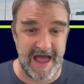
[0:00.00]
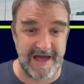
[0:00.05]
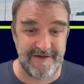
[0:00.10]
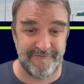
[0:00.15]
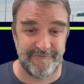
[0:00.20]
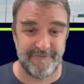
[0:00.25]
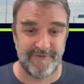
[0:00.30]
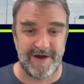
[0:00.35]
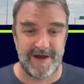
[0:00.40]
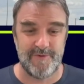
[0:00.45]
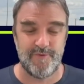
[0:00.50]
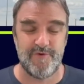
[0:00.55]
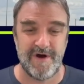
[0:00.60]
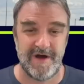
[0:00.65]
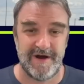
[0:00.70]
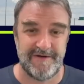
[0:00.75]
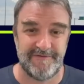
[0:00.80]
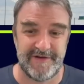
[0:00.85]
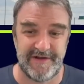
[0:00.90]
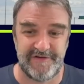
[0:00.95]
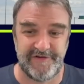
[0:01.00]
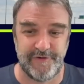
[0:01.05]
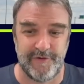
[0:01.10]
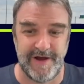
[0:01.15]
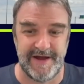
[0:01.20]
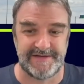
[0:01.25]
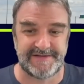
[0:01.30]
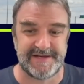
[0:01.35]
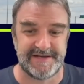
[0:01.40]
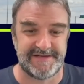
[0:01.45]
every one of the
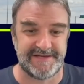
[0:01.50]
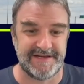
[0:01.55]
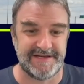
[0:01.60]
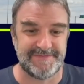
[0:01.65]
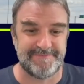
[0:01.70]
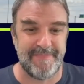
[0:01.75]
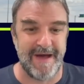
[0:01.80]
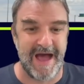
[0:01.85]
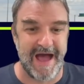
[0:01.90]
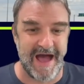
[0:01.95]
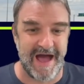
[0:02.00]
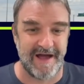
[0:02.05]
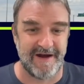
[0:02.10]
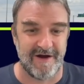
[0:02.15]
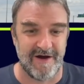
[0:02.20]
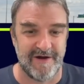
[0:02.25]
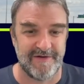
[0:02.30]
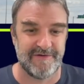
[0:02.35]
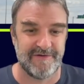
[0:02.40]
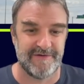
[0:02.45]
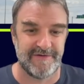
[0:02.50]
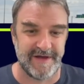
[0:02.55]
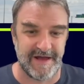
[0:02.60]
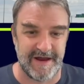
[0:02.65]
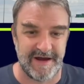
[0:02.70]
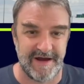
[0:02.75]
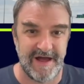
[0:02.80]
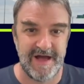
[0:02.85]
choices is bad other than